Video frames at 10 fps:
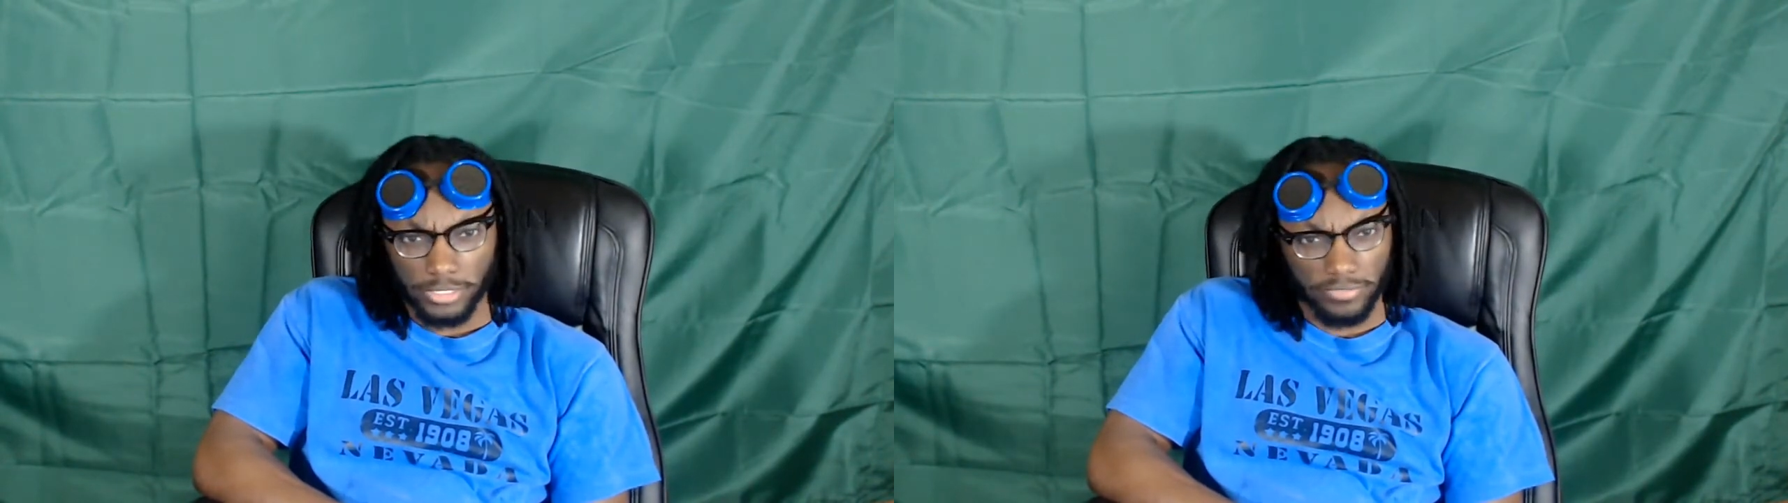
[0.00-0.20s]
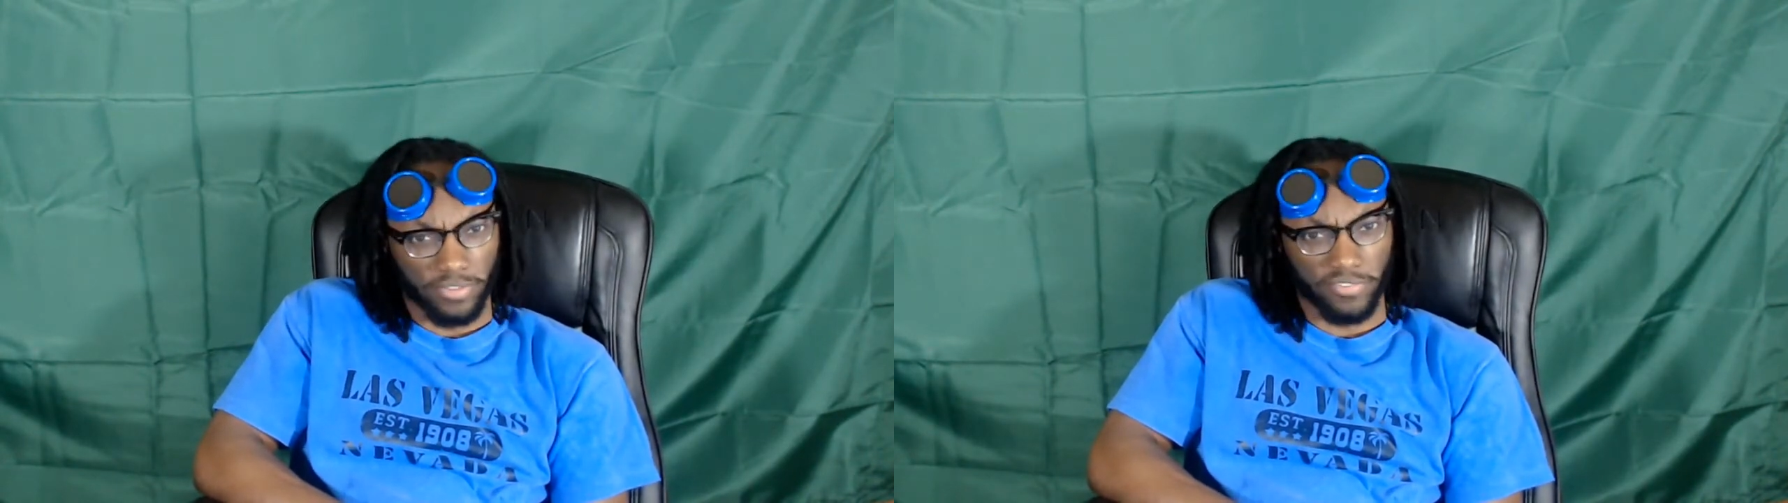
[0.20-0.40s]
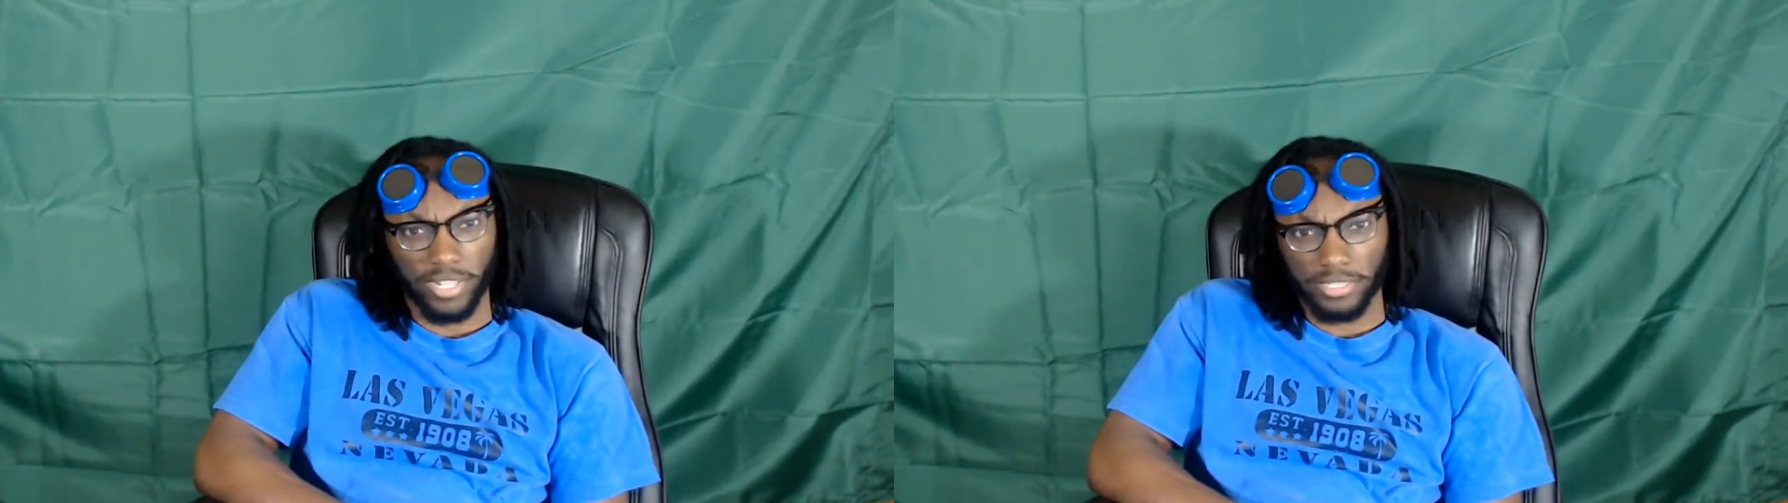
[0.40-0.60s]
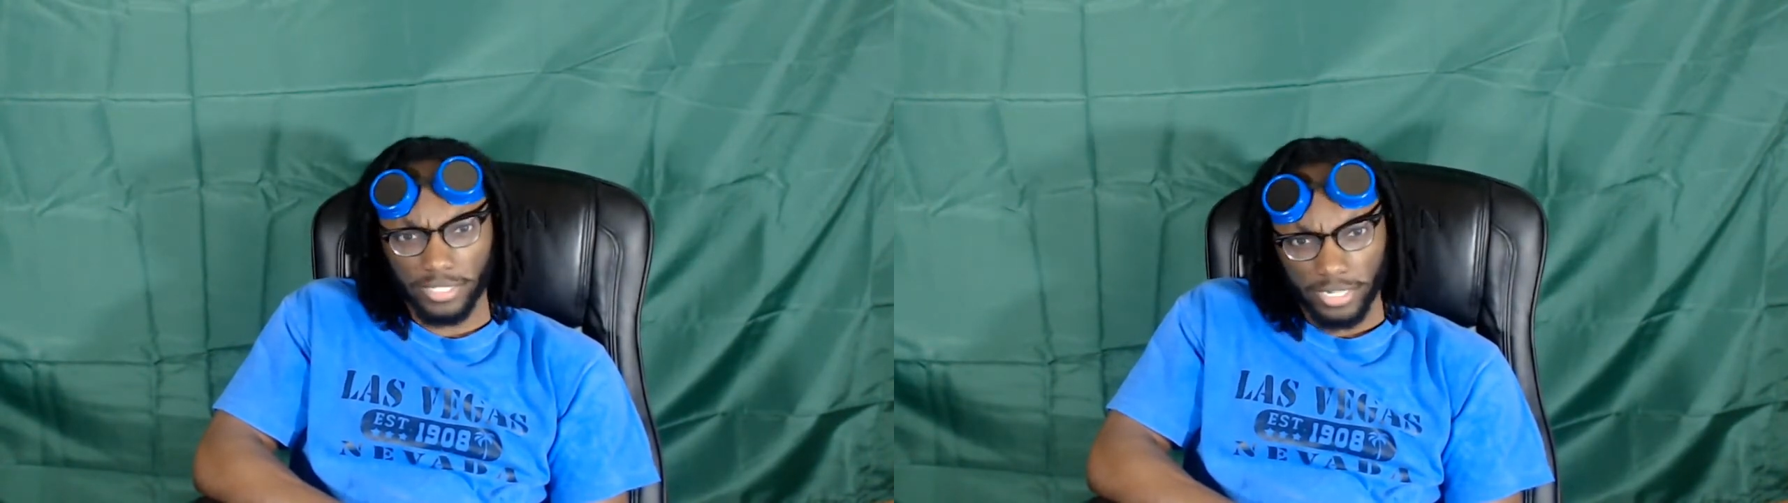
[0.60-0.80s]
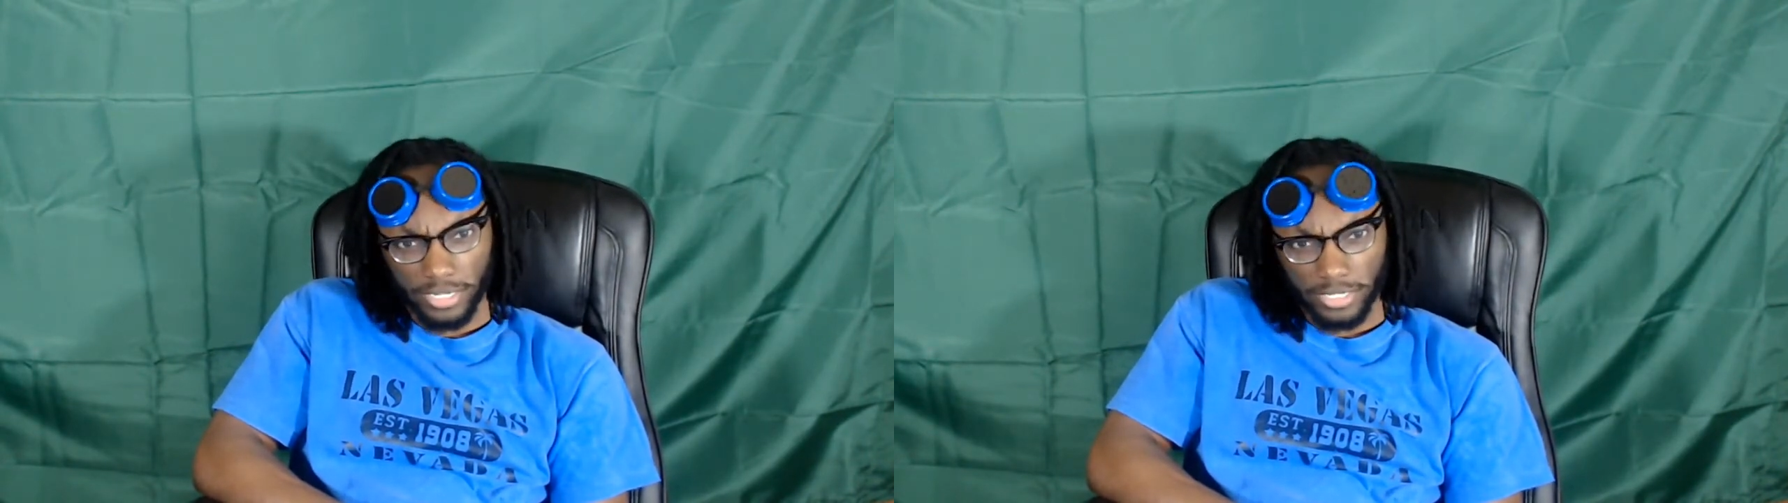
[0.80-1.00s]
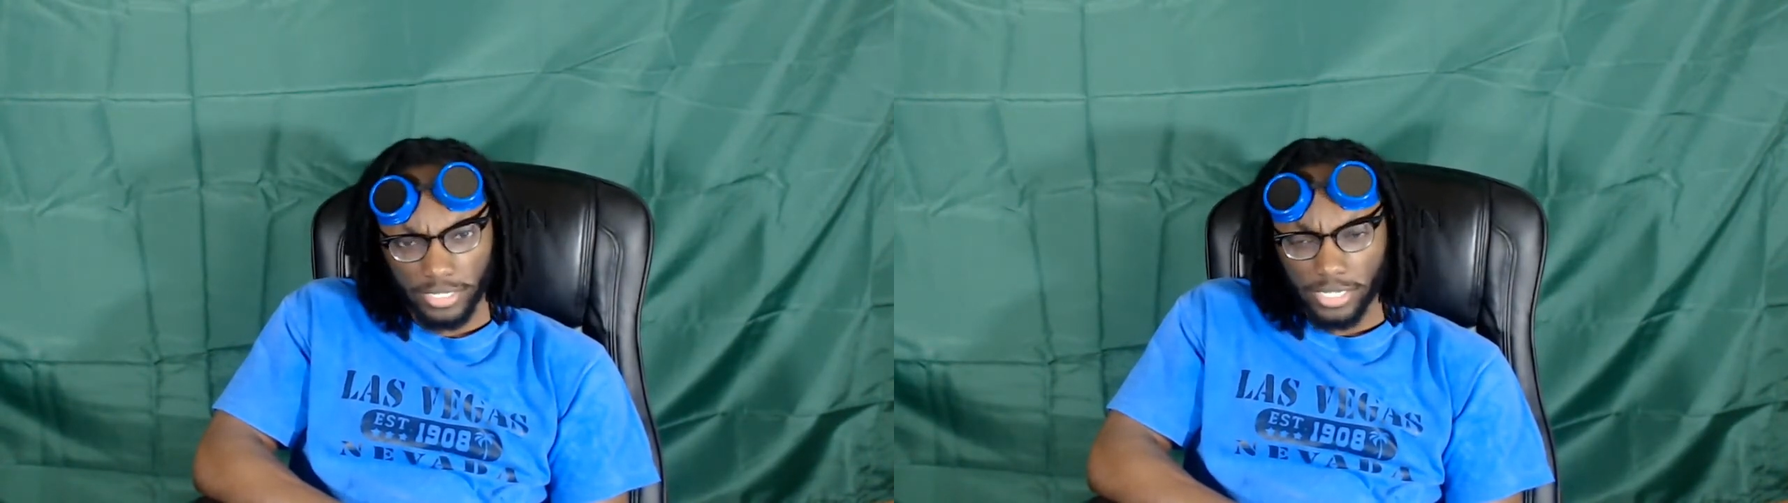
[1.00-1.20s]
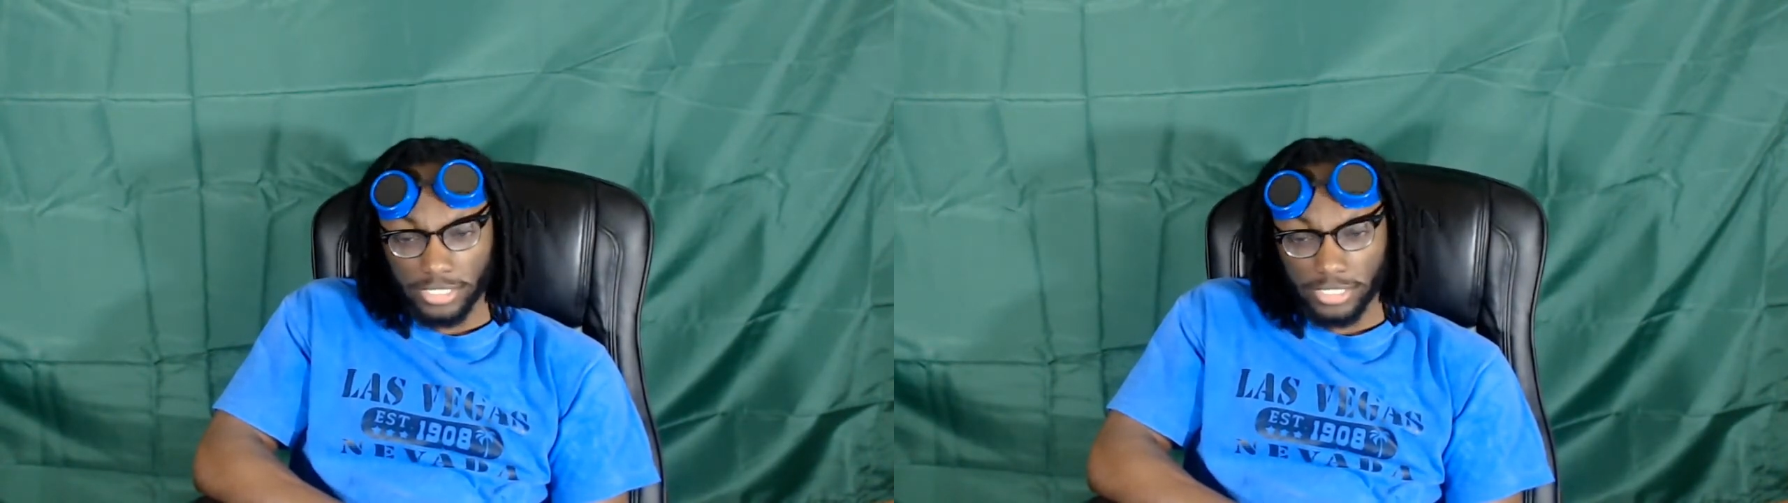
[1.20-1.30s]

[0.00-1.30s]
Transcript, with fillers: she's very athletic.